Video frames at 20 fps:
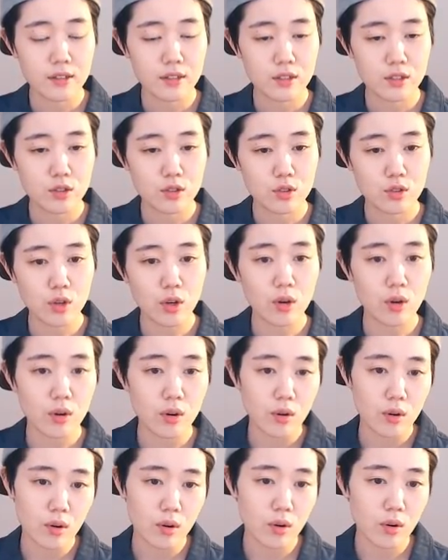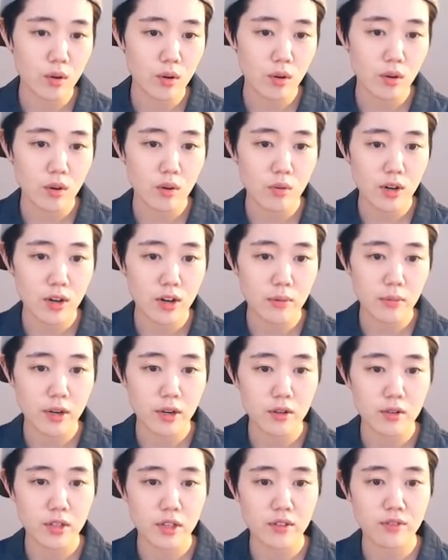So what
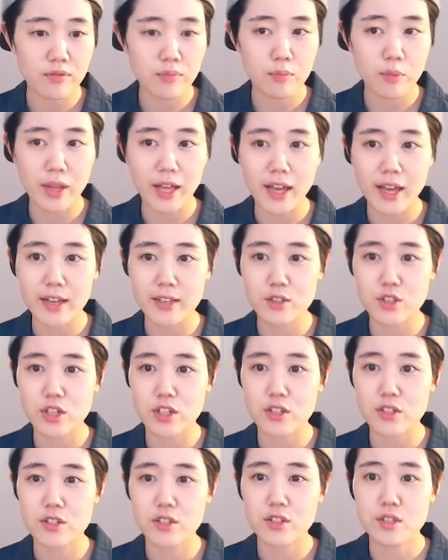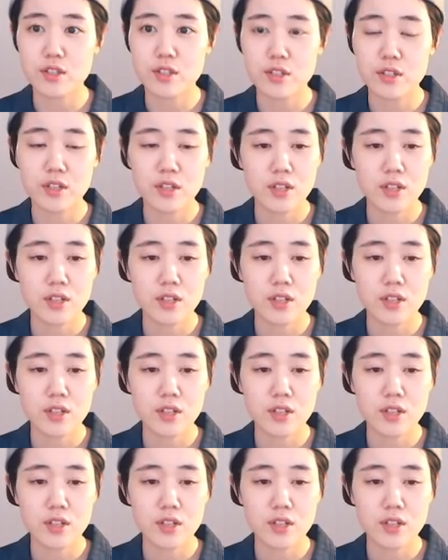about if black just